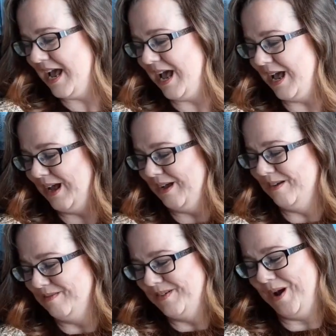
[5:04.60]

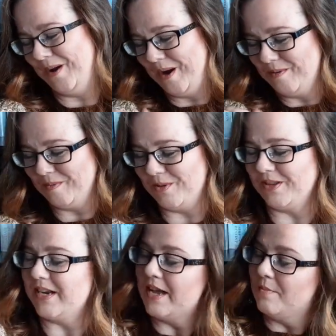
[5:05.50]
No, I'm not
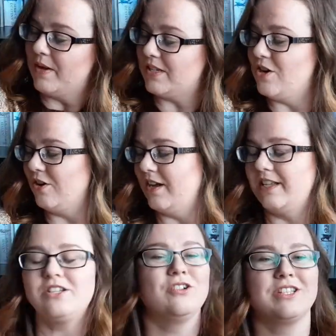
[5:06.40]
bothered. But it's
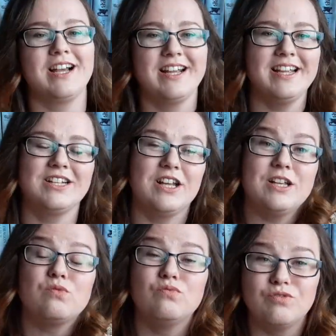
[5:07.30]
not tight.
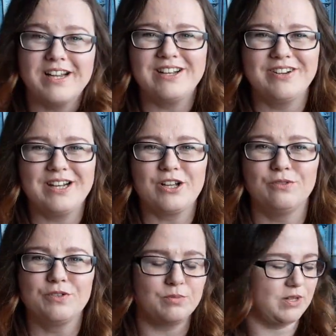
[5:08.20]
It's really, really
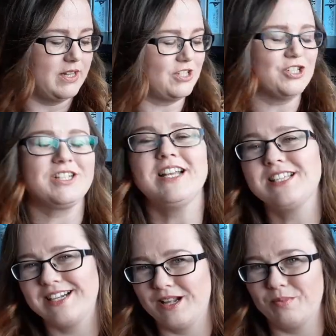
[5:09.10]
comfortable. It just is
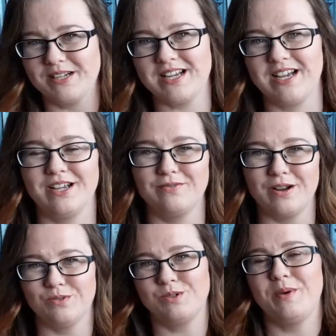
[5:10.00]
a little bit tight
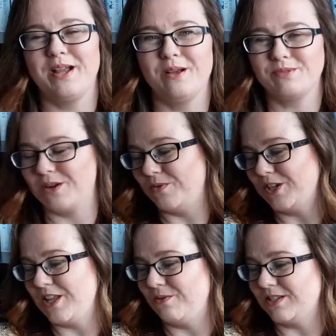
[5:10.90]
around my arms. I wish
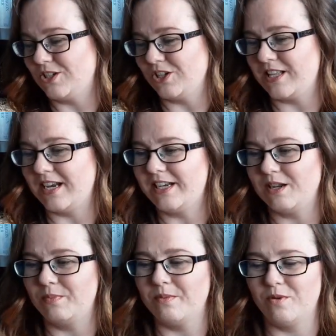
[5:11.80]
there was just that
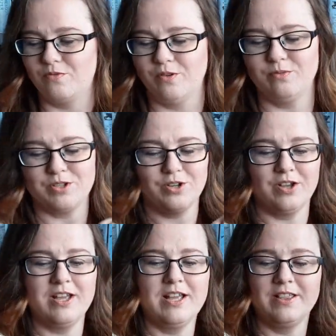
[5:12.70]
little bit more room so
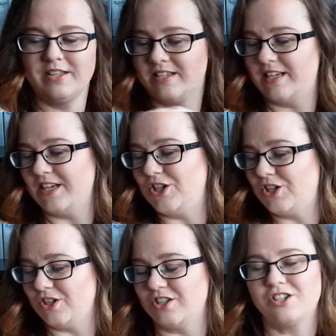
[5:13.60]
the stitch
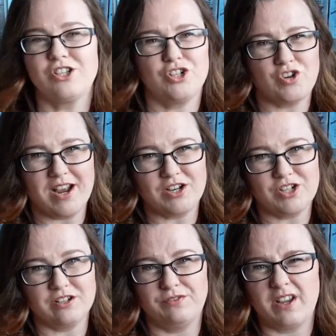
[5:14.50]
doesn't
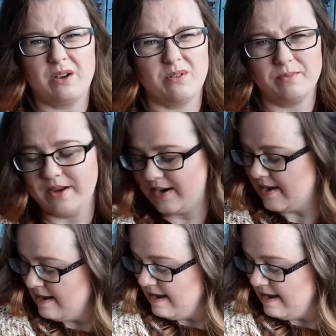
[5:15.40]
stretch, if you get what I mean.